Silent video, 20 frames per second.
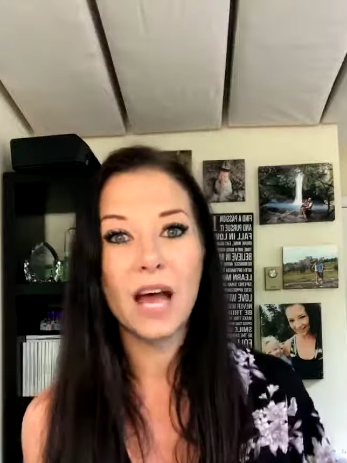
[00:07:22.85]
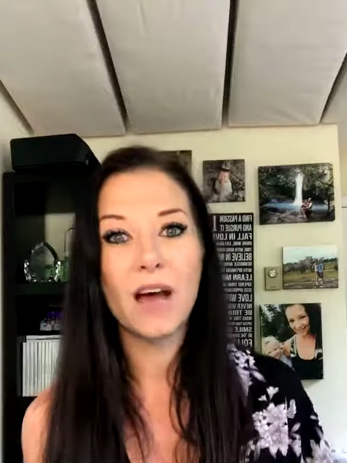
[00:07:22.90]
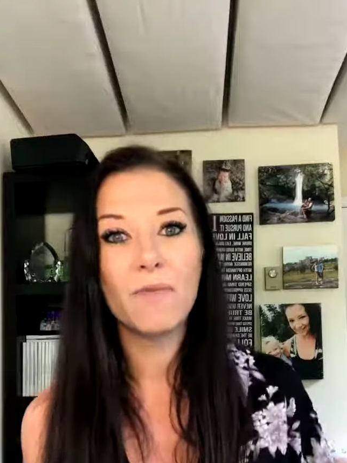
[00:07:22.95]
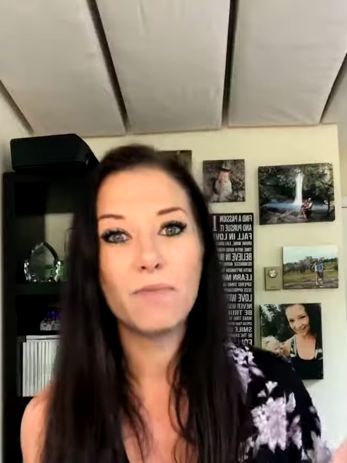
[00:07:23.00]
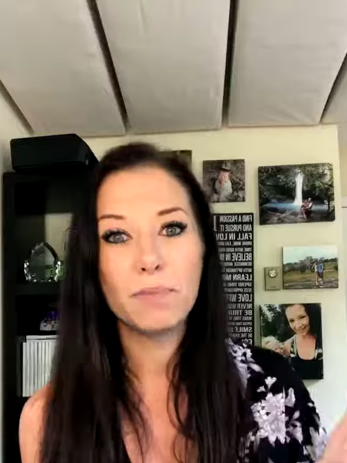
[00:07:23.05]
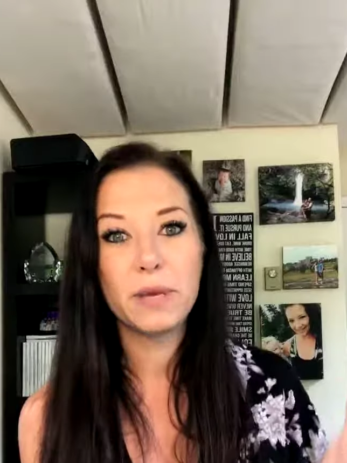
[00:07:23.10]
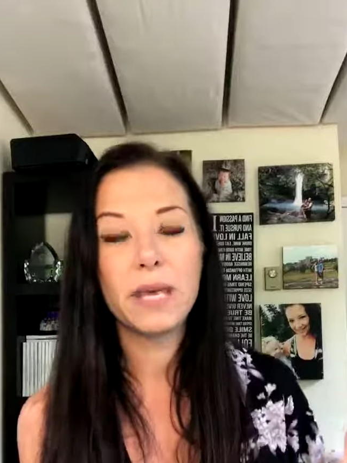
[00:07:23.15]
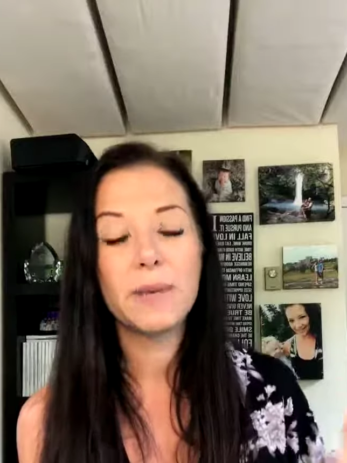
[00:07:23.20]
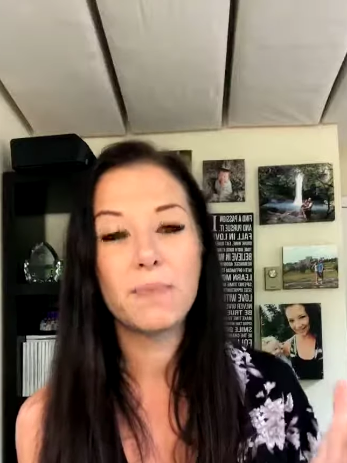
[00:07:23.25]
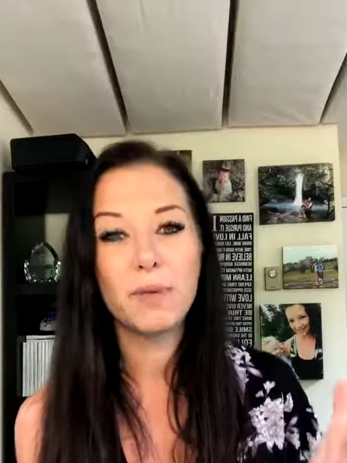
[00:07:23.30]
of
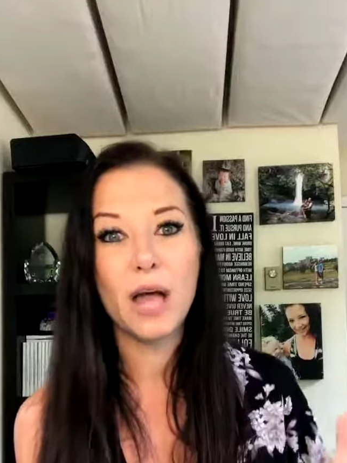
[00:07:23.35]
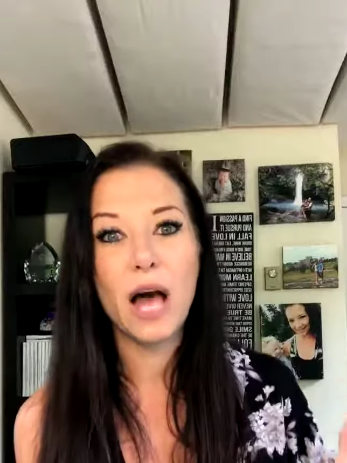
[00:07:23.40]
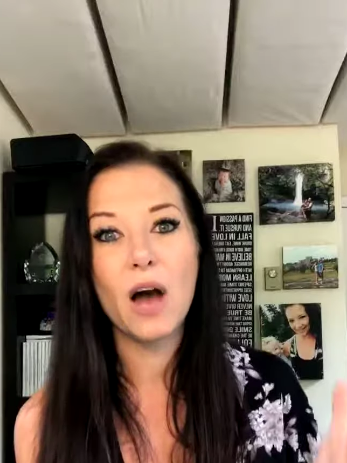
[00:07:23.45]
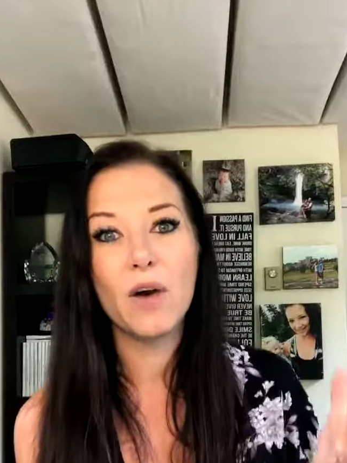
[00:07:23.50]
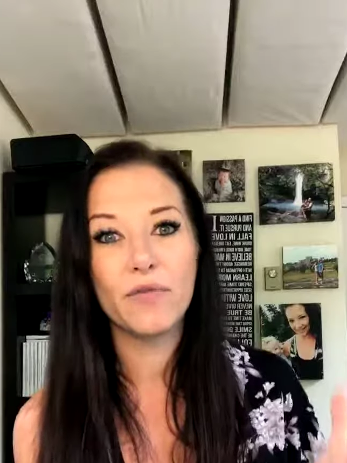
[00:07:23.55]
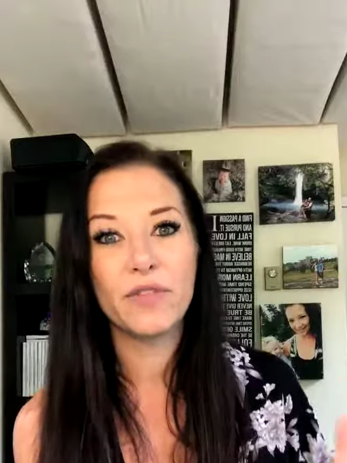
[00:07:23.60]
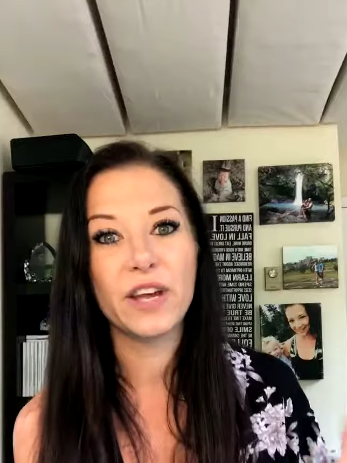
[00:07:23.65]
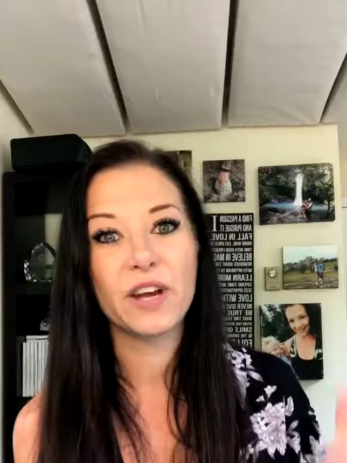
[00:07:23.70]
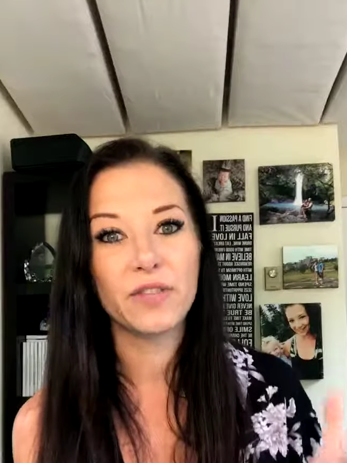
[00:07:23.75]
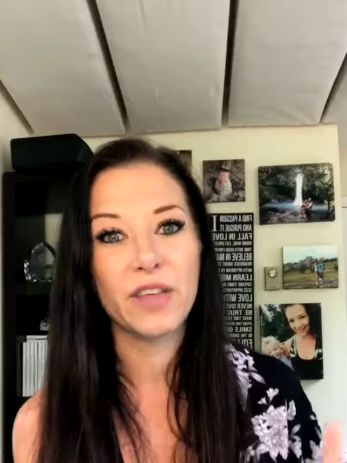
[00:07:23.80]
people
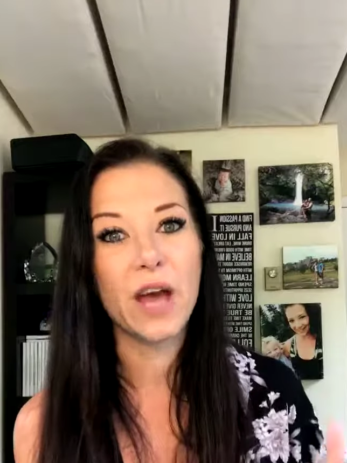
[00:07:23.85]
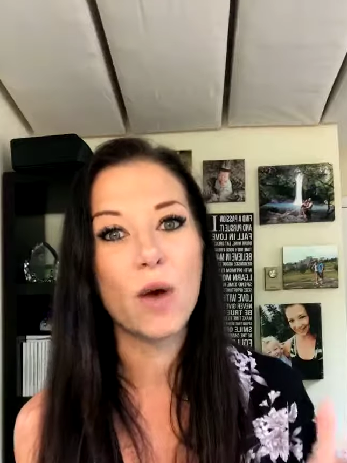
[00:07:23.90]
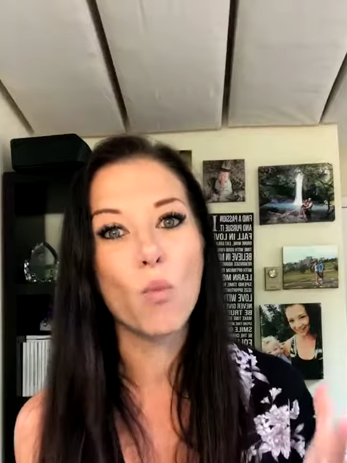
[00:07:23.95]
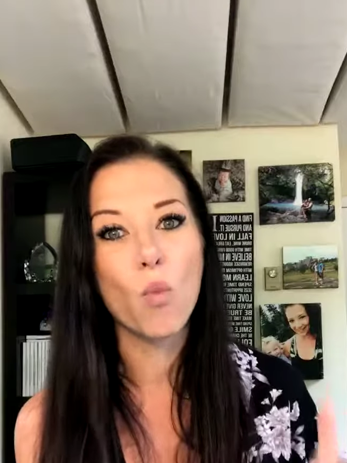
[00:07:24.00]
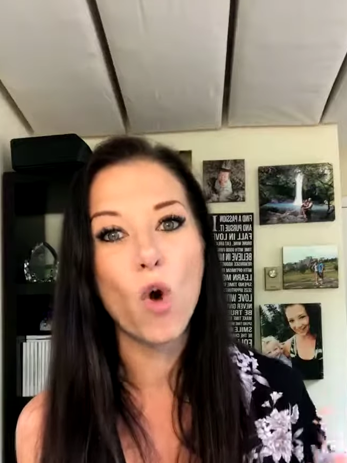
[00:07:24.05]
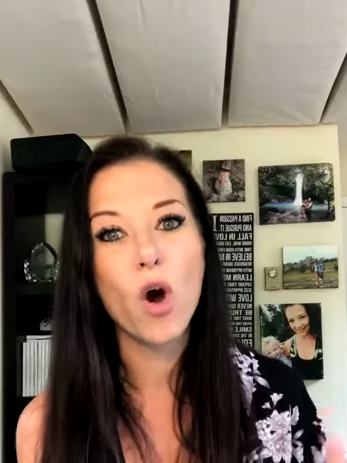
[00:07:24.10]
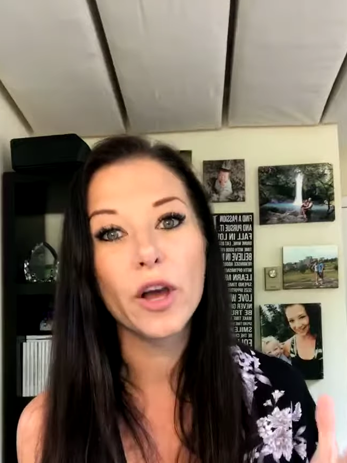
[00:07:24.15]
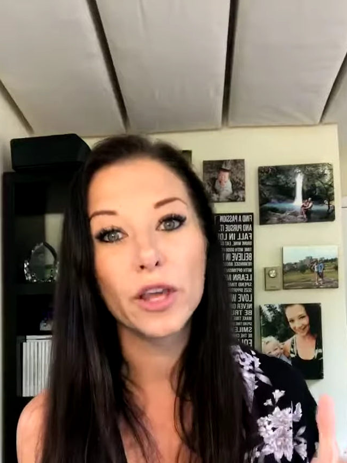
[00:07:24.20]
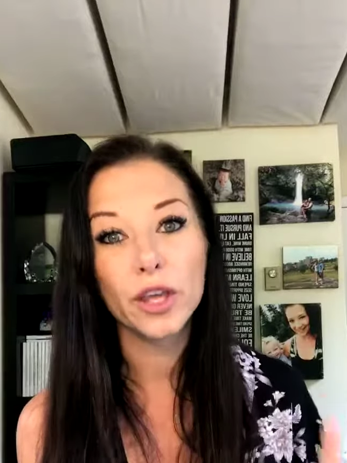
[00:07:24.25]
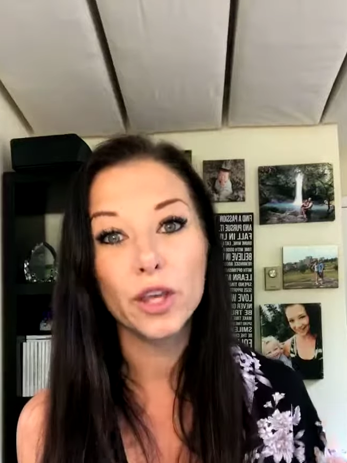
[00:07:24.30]
out there that
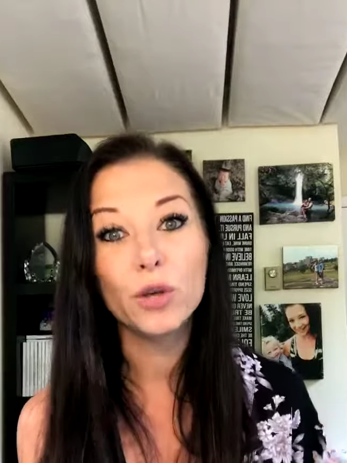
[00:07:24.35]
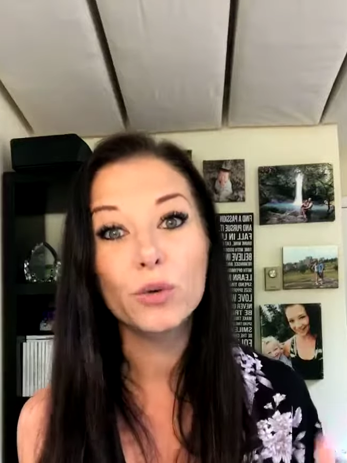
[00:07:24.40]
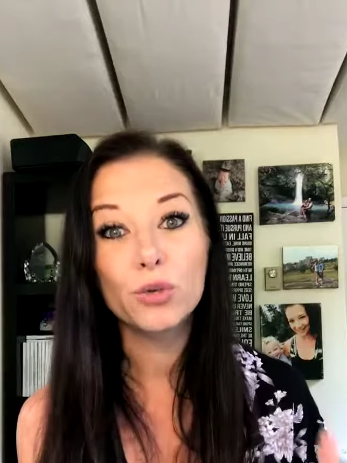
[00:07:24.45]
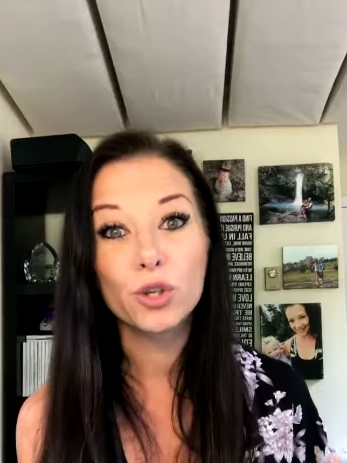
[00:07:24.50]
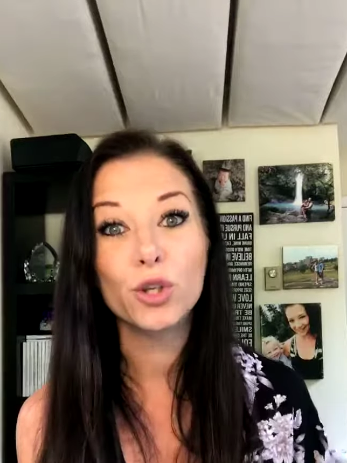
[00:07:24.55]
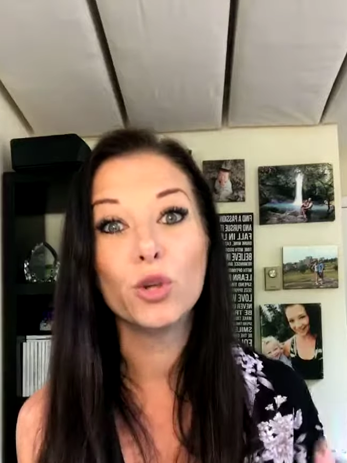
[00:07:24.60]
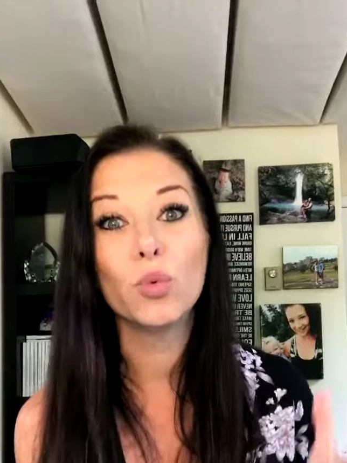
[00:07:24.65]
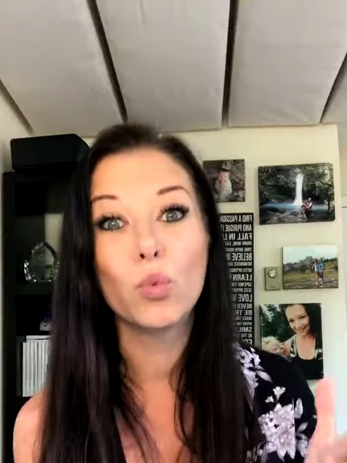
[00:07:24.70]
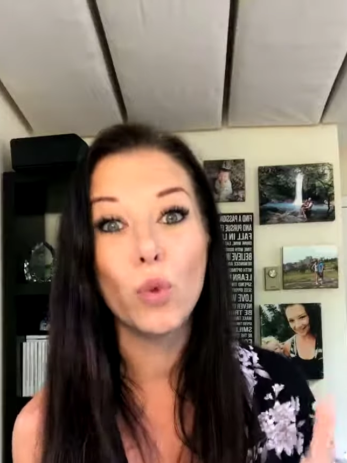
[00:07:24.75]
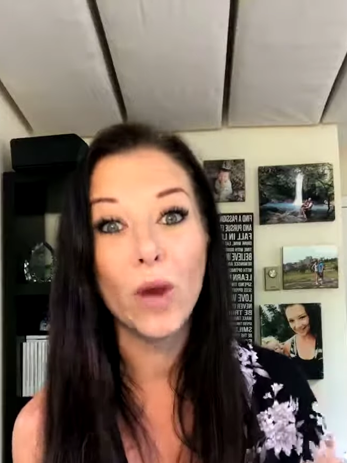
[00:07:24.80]
want you
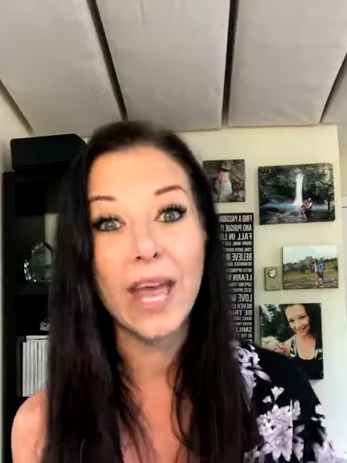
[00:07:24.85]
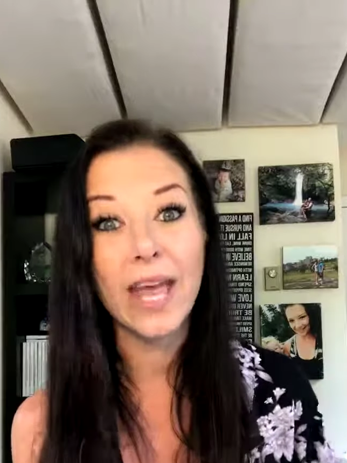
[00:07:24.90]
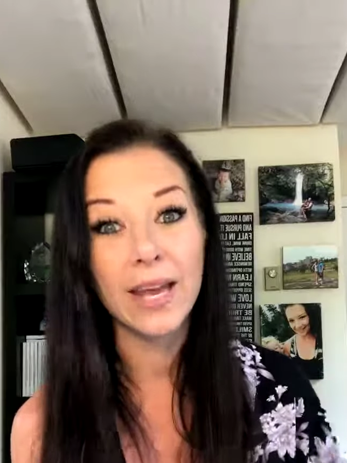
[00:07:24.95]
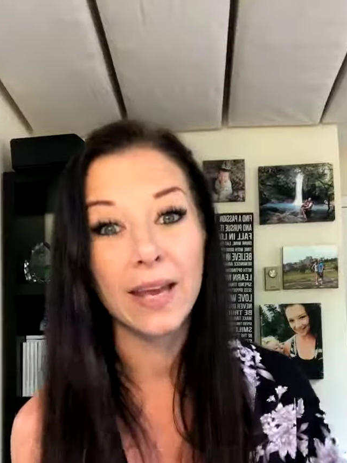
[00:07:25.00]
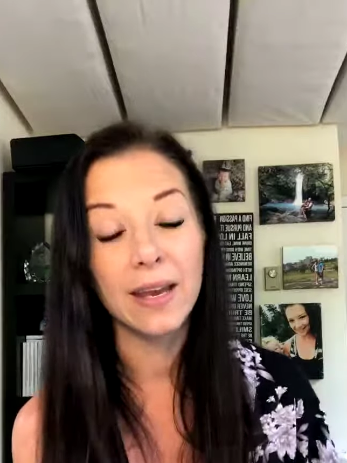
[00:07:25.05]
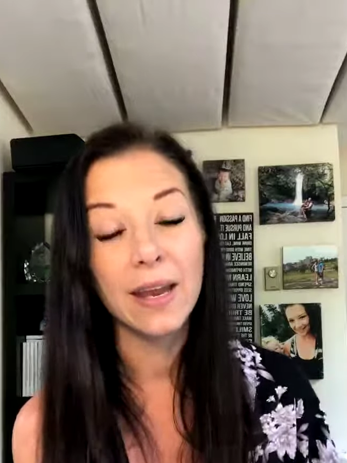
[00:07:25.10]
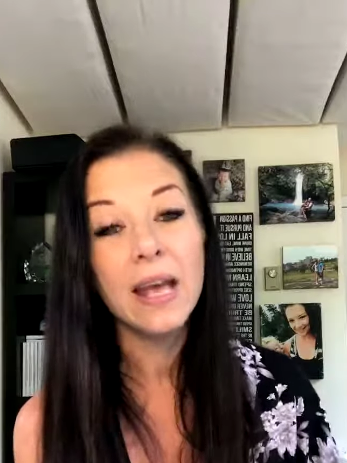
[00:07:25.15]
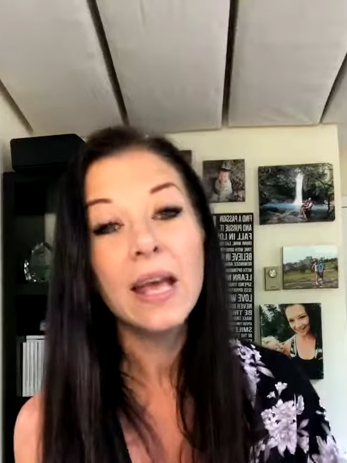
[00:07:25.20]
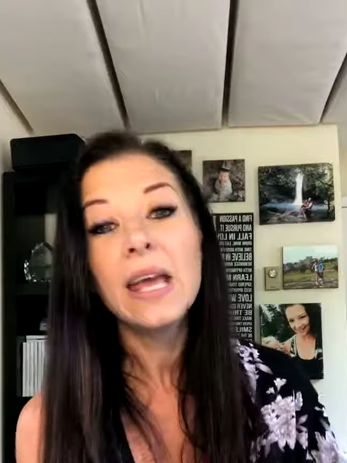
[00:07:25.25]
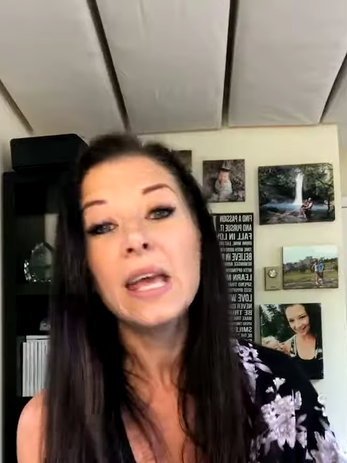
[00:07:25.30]
to win.